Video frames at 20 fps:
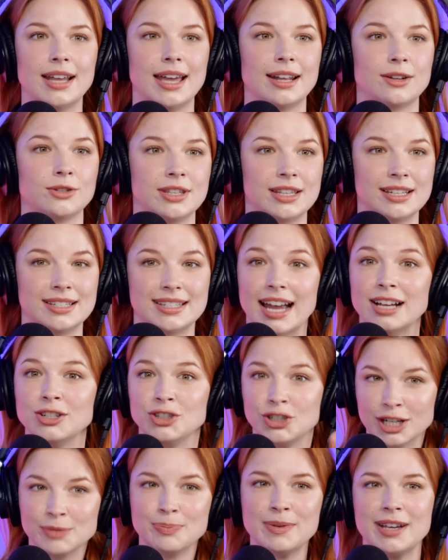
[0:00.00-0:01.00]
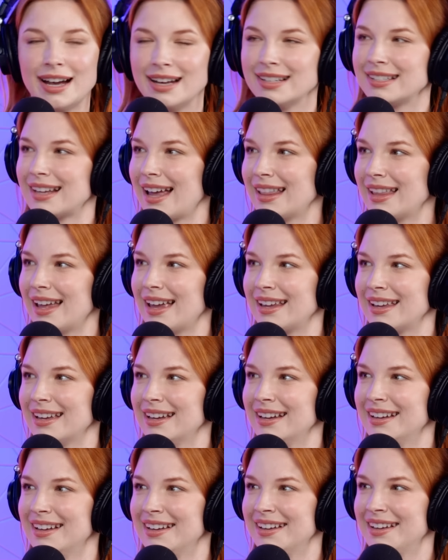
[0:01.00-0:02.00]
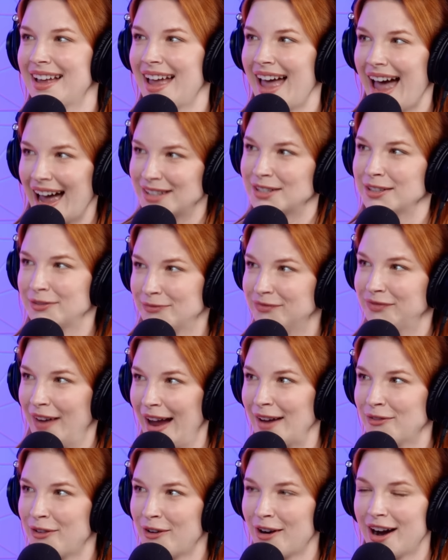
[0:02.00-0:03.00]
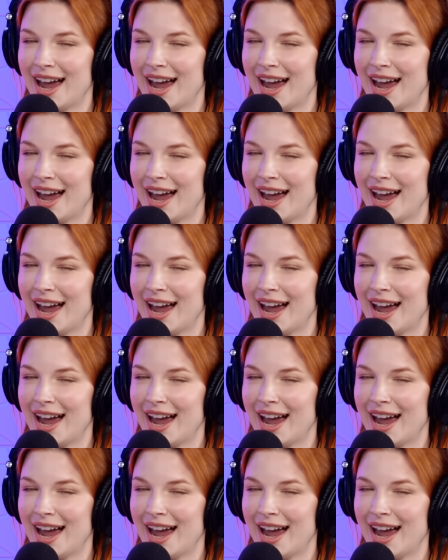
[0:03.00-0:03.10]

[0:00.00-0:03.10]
Nano to this day just because I like had to fight for